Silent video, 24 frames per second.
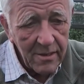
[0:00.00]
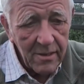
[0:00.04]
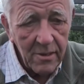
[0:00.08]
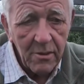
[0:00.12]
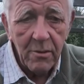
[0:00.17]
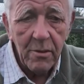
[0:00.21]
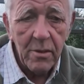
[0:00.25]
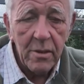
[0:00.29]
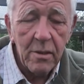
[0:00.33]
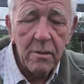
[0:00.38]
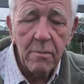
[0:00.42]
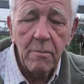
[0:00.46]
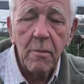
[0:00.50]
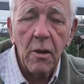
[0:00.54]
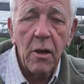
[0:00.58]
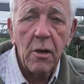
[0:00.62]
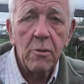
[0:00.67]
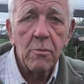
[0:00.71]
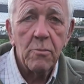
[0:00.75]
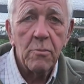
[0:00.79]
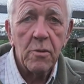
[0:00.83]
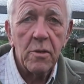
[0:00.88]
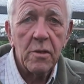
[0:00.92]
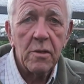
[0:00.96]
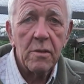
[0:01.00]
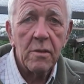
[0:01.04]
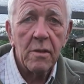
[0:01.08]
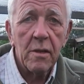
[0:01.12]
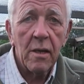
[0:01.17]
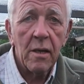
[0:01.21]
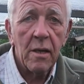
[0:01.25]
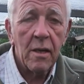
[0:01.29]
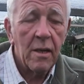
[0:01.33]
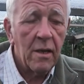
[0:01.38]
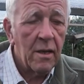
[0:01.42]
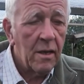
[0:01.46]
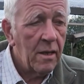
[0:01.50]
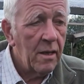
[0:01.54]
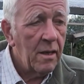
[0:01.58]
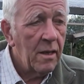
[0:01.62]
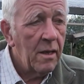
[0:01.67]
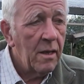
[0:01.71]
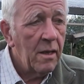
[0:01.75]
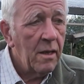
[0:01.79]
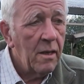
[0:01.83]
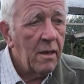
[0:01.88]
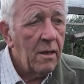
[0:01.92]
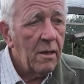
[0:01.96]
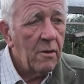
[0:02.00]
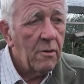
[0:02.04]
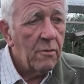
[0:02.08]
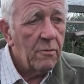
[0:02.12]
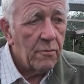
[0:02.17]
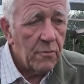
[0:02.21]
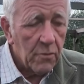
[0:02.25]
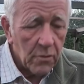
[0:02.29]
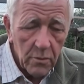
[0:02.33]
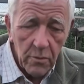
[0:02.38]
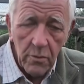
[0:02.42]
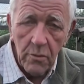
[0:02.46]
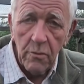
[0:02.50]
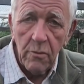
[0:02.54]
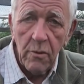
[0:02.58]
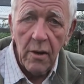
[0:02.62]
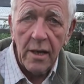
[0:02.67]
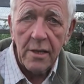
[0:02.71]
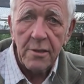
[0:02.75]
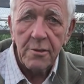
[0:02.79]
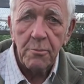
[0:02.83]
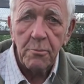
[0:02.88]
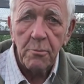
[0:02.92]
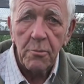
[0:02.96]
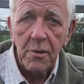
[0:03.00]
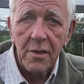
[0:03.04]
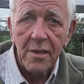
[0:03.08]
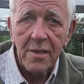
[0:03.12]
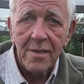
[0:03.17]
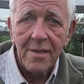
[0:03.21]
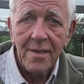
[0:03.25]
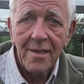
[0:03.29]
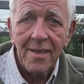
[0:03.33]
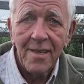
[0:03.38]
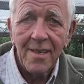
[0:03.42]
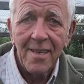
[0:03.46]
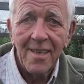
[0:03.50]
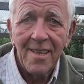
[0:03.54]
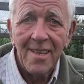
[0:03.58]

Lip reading: do at the moment for the raspberries.